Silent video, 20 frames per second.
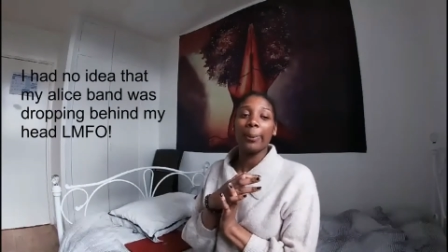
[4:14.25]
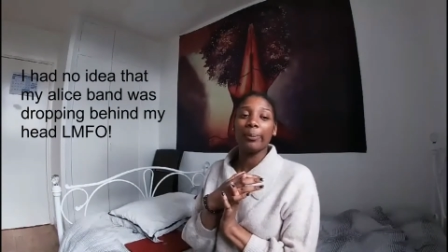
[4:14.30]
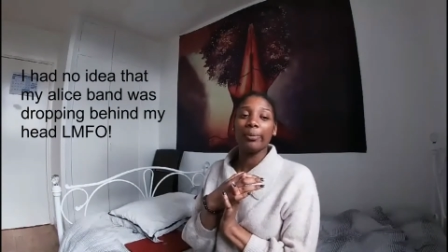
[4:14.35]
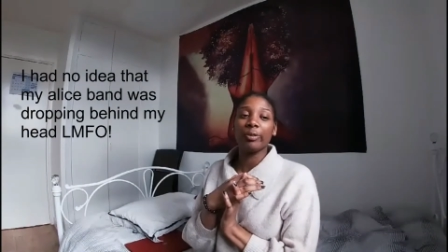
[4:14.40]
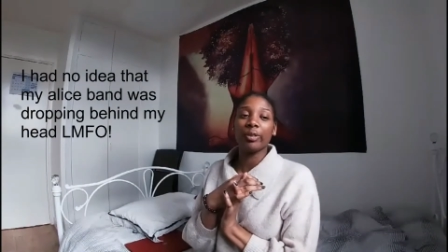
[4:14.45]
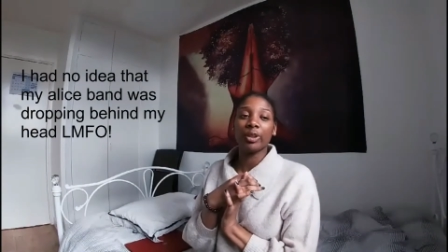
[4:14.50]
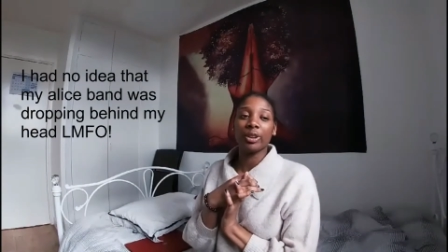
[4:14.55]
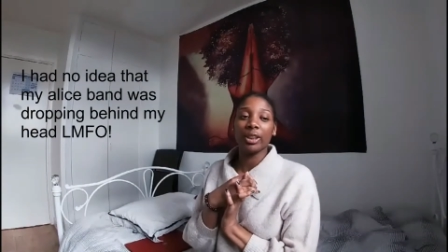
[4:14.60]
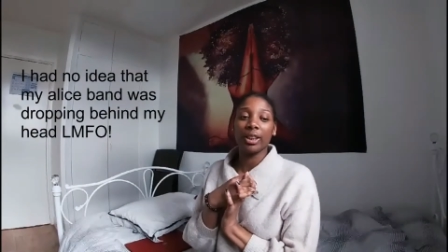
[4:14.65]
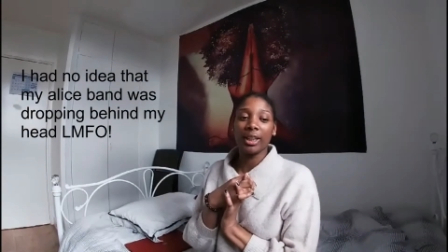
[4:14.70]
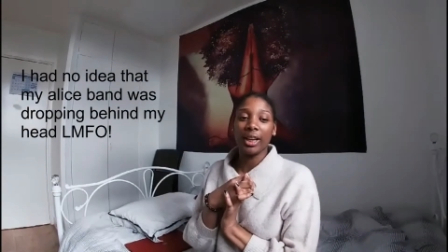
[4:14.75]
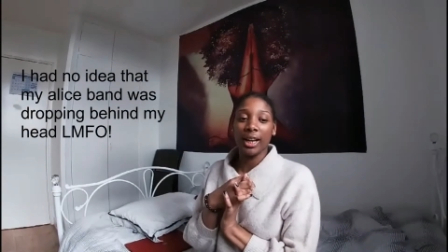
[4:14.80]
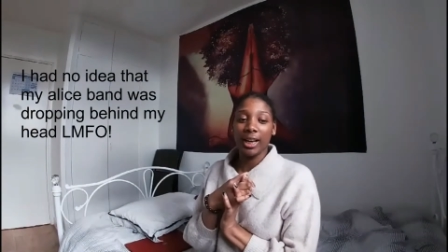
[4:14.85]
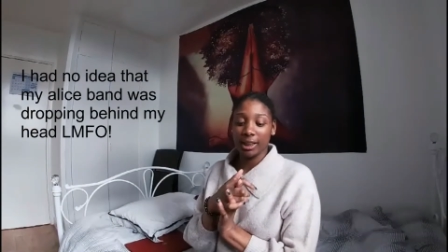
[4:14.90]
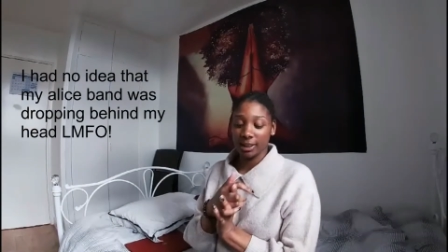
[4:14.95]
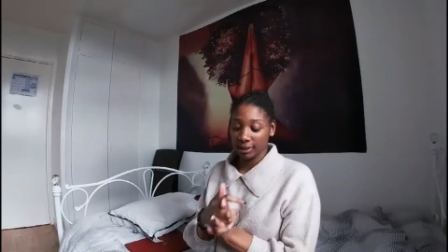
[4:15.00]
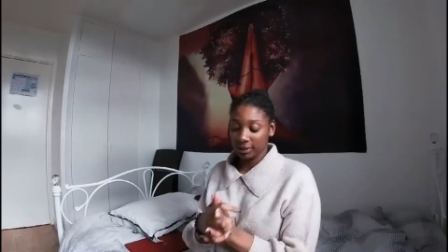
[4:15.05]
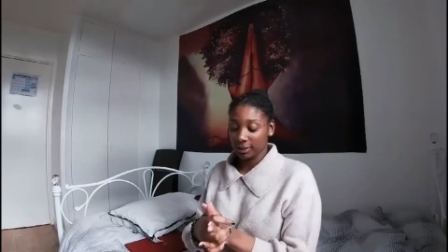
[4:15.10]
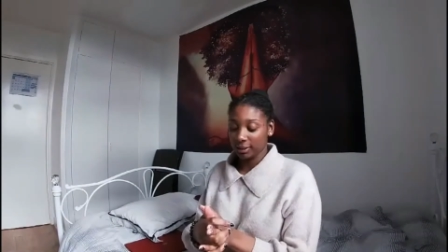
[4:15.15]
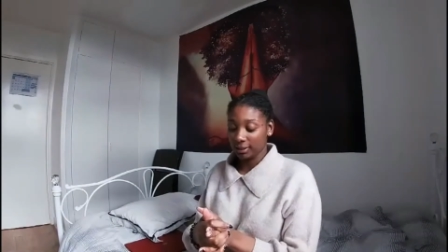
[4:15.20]
for the
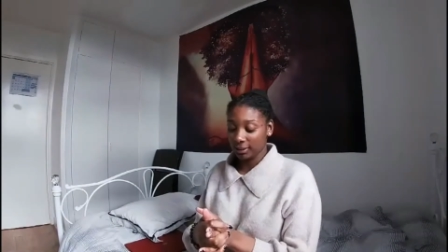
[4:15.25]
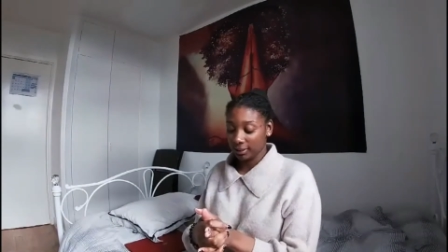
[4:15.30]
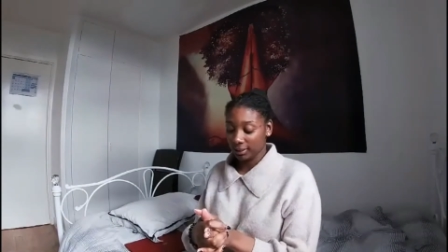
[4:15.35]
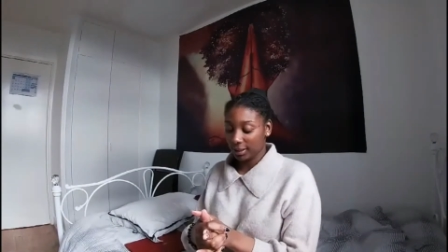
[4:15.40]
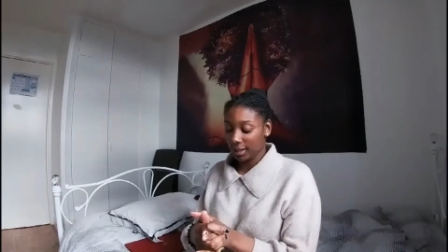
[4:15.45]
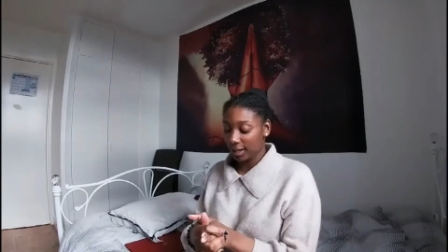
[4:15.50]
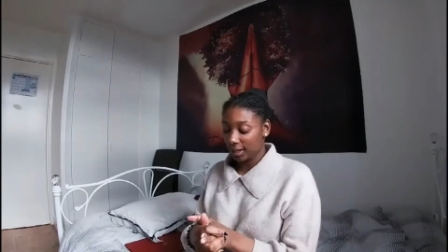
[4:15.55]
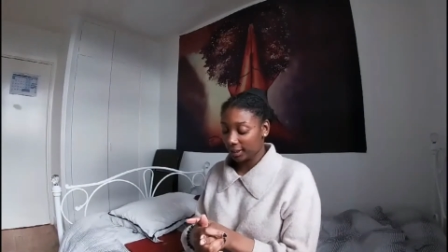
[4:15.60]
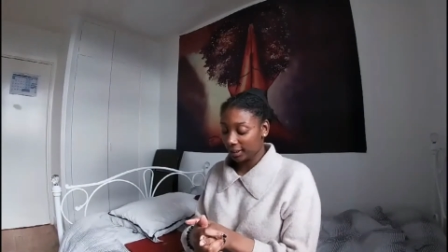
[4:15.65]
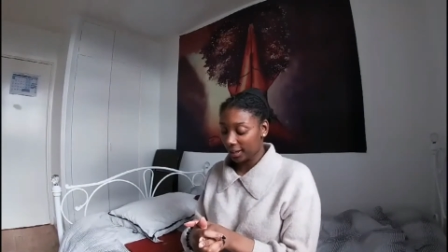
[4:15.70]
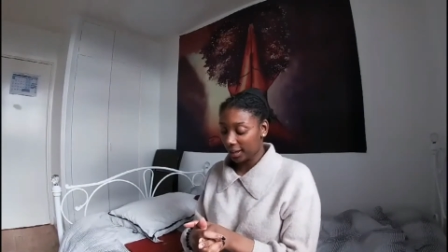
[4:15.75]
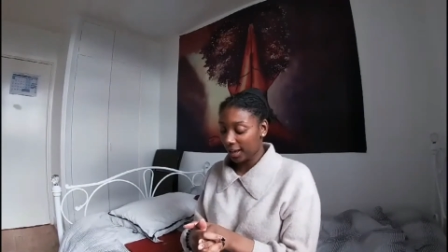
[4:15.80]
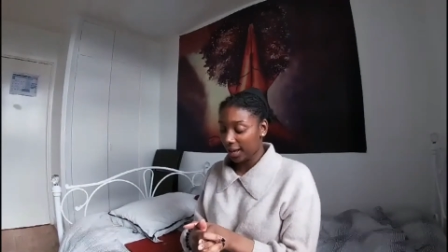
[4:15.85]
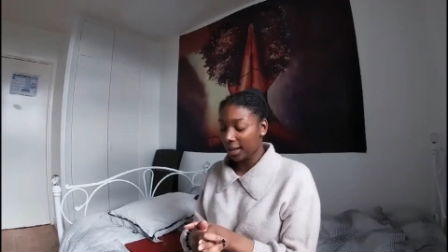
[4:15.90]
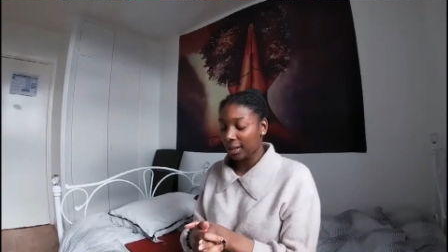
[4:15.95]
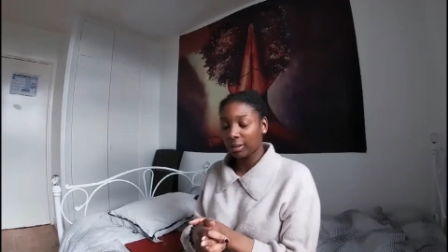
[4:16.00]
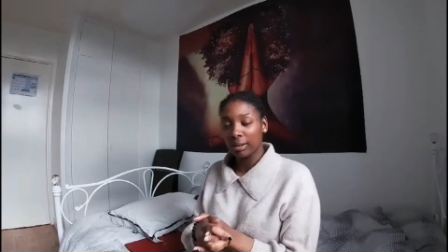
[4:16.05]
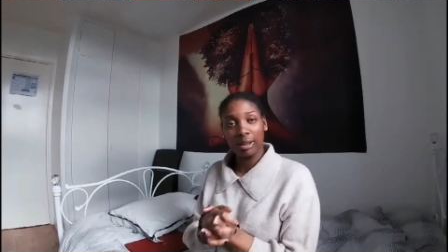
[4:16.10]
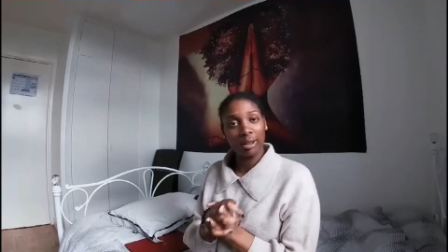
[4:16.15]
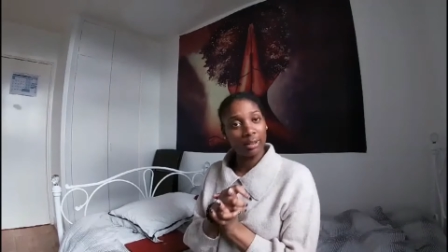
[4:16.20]
last, like,
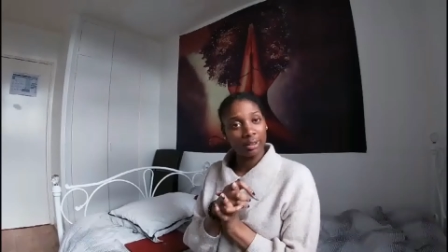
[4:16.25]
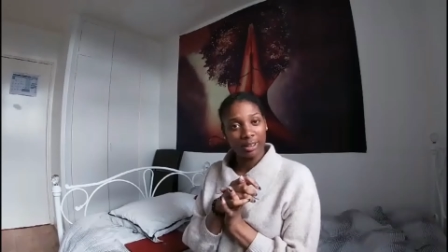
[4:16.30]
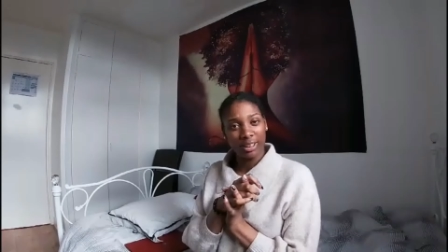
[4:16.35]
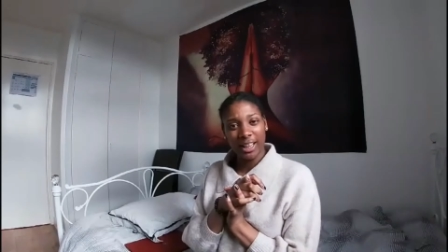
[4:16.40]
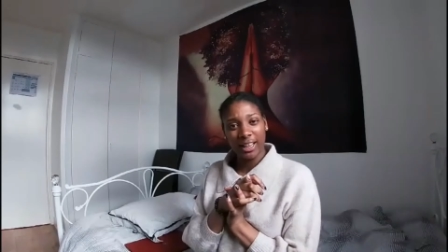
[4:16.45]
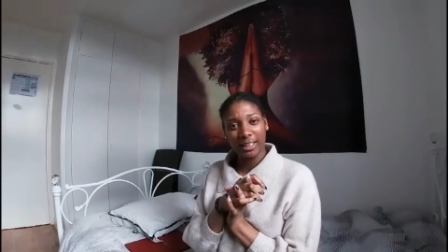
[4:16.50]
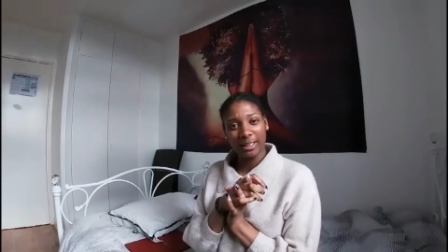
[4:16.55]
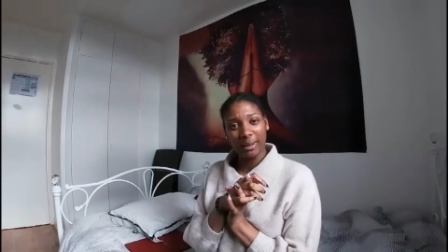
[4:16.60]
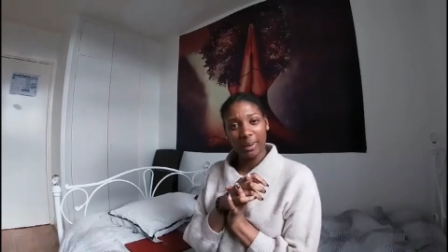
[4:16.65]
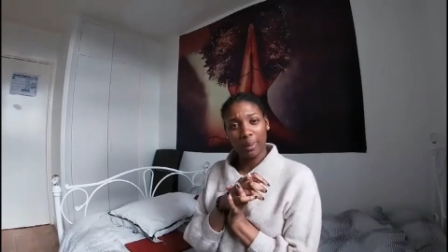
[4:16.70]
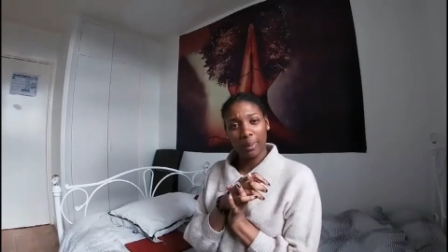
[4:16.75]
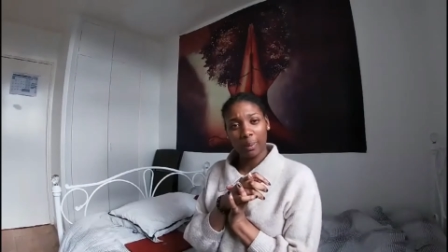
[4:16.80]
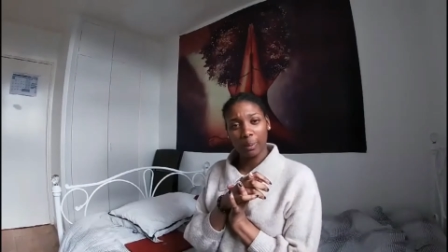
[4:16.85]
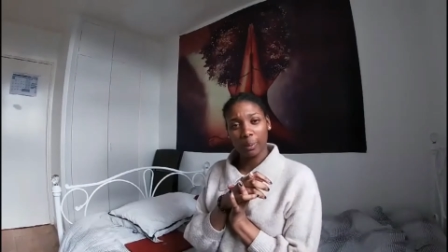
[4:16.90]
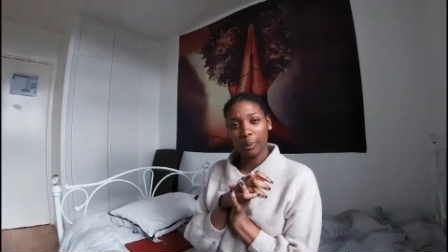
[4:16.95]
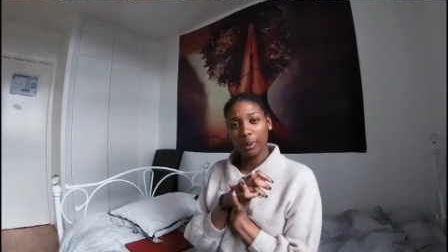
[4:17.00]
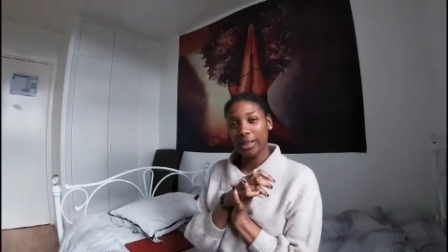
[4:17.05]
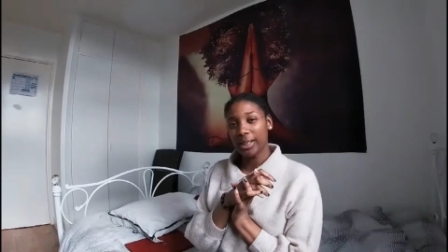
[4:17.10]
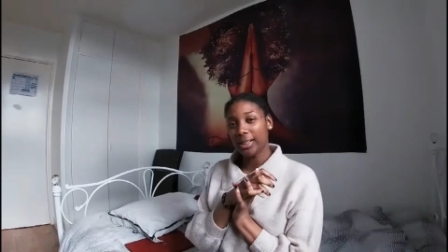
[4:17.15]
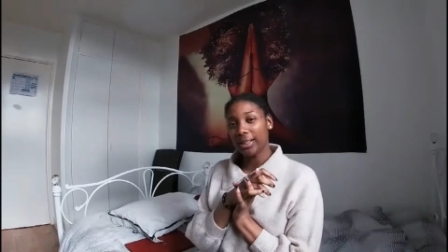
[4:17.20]
how long, like
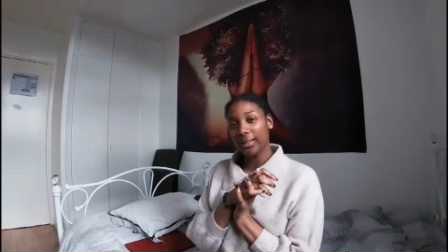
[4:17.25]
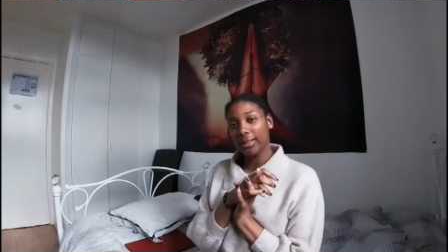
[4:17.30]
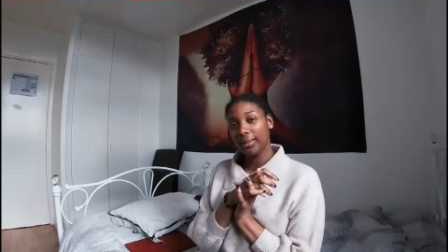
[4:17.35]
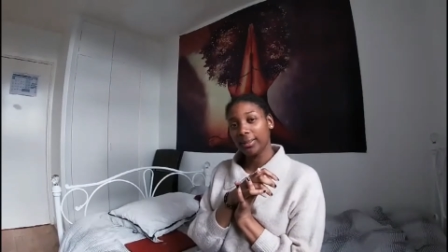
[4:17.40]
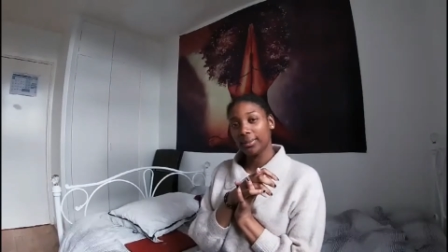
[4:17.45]
week,